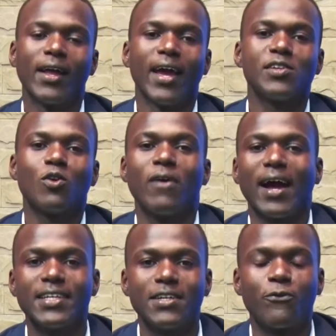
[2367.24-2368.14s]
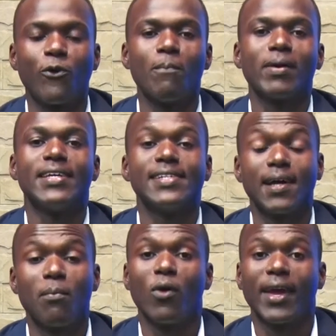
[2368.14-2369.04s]
guys, you've heard it from Kiza
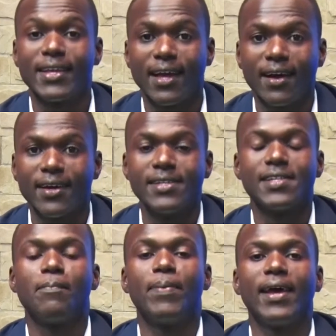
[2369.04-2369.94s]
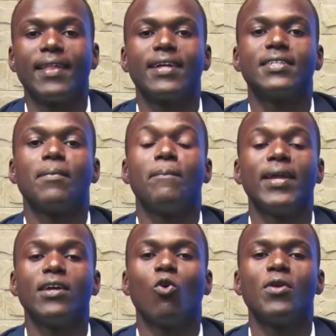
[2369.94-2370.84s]
Bukenya. He's a player that
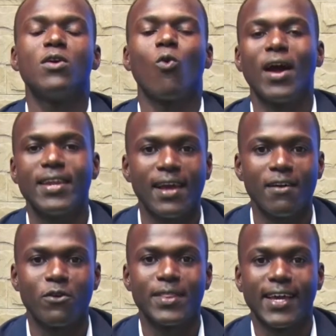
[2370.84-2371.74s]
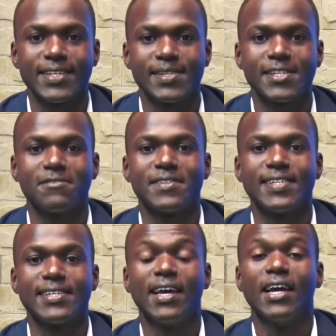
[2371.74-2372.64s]
played only 1 year for the
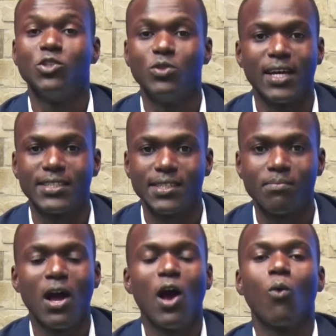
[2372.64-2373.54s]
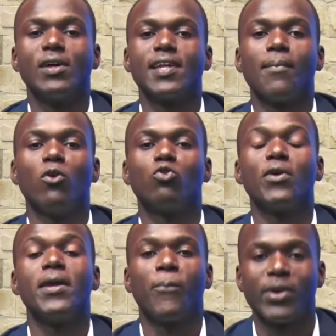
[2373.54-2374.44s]
KCCFC junior team, was able to
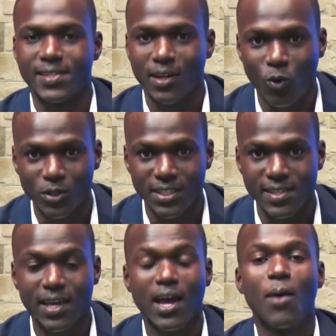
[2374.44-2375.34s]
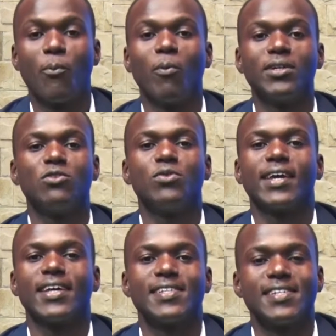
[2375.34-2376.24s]
impress the coaches, promoted to the
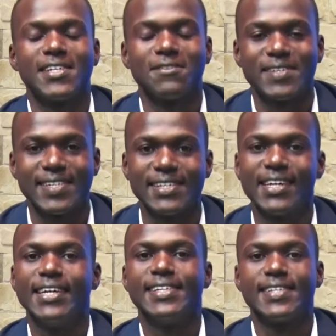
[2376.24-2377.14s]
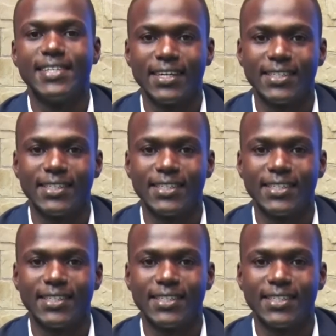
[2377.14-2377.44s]
KCCFC senior